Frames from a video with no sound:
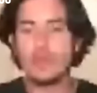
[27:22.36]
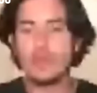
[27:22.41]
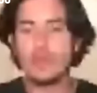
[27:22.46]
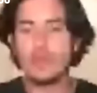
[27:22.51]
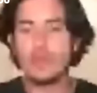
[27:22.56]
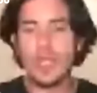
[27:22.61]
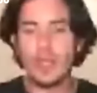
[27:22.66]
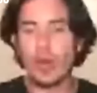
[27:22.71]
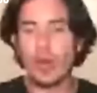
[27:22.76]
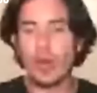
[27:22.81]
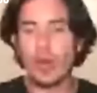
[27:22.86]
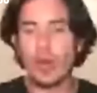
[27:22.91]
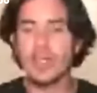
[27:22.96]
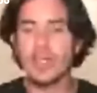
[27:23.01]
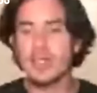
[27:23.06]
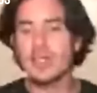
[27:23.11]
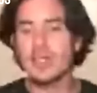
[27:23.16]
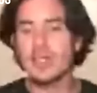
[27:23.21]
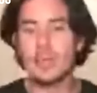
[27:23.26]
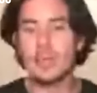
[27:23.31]
doing all
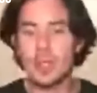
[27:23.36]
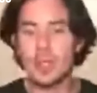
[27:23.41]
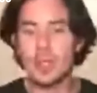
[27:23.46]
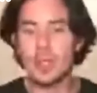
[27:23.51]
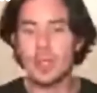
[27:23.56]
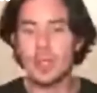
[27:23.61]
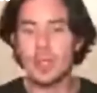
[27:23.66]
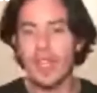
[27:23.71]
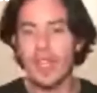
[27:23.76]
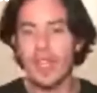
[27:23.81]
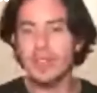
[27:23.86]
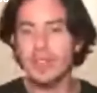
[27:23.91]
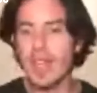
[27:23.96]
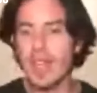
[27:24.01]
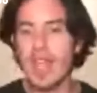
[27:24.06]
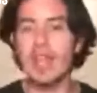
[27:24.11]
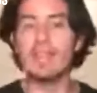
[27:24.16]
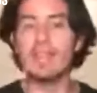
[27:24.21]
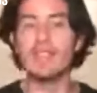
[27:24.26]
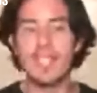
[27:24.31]
these
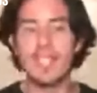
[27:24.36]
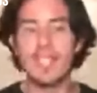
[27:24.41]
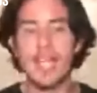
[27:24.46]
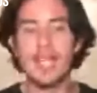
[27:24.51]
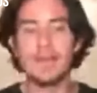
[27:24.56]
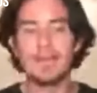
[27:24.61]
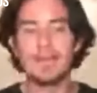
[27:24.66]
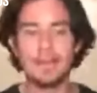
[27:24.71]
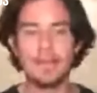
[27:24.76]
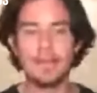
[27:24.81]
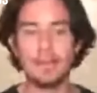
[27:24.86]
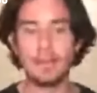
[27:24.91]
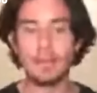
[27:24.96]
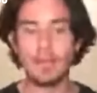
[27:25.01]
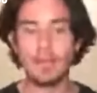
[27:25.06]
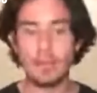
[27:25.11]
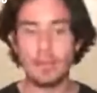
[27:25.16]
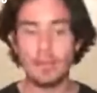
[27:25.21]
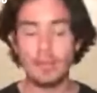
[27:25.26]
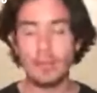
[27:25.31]
spiritual things every
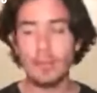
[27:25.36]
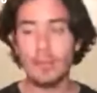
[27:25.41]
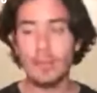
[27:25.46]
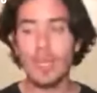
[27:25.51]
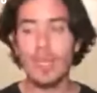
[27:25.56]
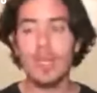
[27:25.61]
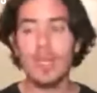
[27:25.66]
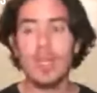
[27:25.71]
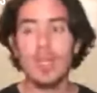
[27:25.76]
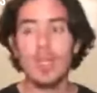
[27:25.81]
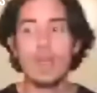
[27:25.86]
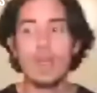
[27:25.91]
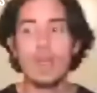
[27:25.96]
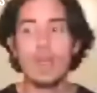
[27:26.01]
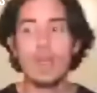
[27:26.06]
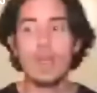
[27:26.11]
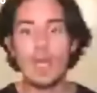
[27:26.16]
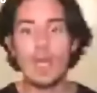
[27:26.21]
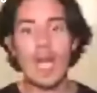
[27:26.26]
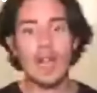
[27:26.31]
day?
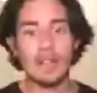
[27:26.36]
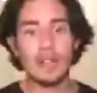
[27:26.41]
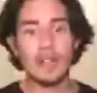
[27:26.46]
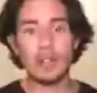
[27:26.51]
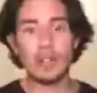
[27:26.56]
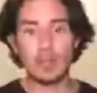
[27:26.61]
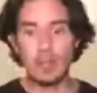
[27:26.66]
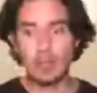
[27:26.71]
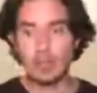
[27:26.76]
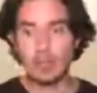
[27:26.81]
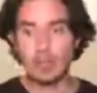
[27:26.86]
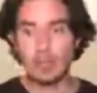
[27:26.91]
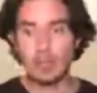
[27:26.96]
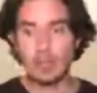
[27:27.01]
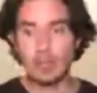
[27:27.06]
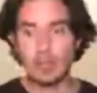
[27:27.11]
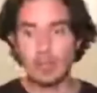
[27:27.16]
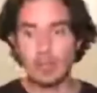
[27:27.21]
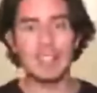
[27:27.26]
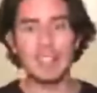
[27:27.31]
We have
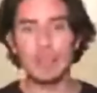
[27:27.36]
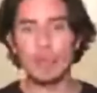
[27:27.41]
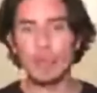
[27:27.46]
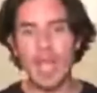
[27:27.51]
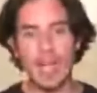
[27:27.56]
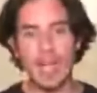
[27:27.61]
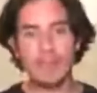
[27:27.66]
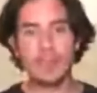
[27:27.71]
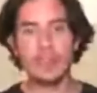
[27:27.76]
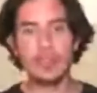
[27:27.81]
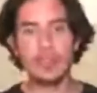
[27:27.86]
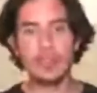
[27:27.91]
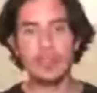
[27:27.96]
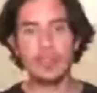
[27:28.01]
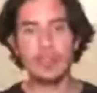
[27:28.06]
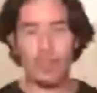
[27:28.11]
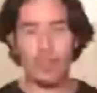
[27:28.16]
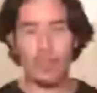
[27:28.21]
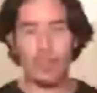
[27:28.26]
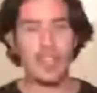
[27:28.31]
to act, we
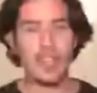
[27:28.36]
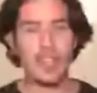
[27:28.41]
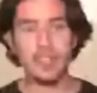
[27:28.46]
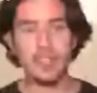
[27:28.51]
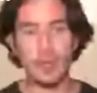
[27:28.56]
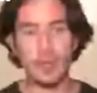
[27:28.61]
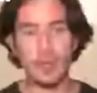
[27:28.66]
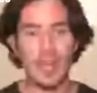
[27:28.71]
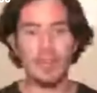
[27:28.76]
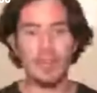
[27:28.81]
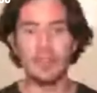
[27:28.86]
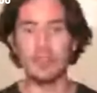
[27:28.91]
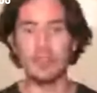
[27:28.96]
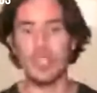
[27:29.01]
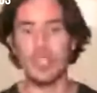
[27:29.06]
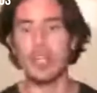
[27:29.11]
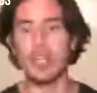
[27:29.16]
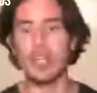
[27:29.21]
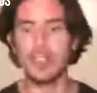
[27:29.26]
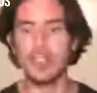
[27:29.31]
have to do the things, we
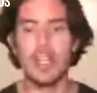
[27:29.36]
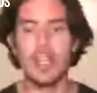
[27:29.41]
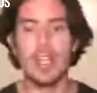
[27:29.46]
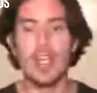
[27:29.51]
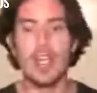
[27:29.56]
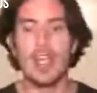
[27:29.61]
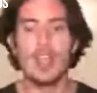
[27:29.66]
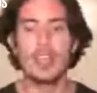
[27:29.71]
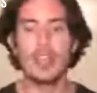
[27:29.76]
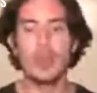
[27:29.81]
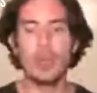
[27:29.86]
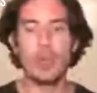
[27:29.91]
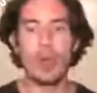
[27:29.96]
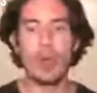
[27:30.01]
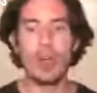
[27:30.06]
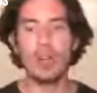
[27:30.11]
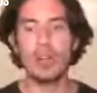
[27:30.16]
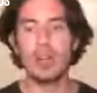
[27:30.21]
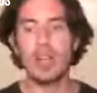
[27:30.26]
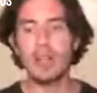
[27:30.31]
have to change the
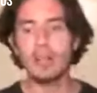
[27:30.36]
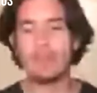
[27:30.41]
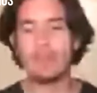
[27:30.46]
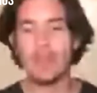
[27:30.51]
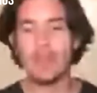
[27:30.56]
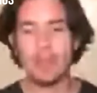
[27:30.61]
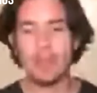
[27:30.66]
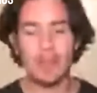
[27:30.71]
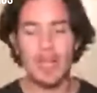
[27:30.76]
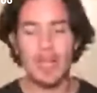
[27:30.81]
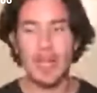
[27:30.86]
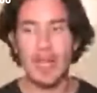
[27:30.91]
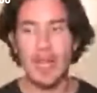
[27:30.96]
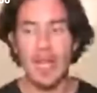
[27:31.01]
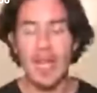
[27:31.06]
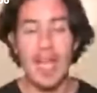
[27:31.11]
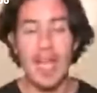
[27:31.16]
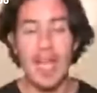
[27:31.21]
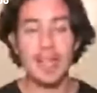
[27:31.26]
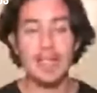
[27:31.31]
world and blah, blah, blah.
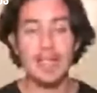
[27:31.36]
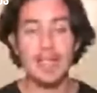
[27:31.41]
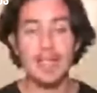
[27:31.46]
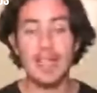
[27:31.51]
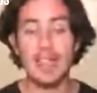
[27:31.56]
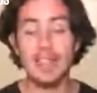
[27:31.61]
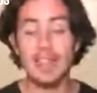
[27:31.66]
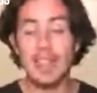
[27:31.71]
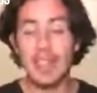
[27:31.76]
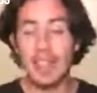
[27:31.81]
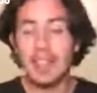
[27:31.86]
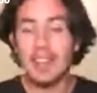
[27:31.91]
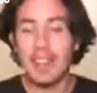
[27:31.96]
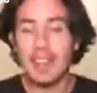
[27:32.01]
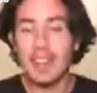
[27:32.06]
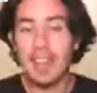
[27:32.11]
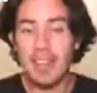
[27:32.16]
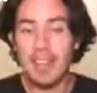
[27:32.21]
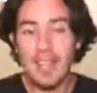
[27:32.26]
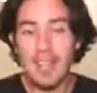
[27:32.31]
And
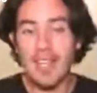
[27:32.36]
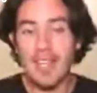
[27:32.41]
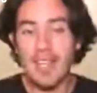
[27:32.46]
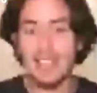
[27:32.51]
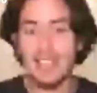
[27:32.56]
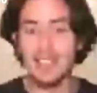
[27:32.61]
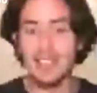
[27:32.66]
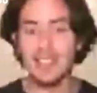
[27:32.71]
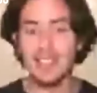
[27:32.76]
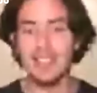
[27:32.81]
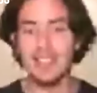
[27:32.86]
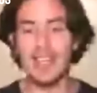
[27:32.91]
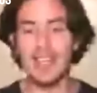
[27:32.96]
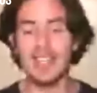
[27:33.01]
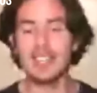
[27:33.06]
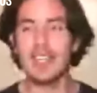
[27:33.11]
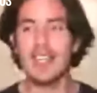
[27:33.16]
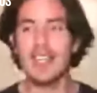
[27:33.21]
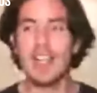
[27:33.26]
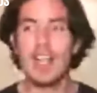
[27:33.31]
the thing is
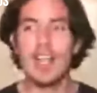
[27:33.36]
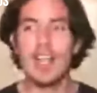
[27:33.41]
that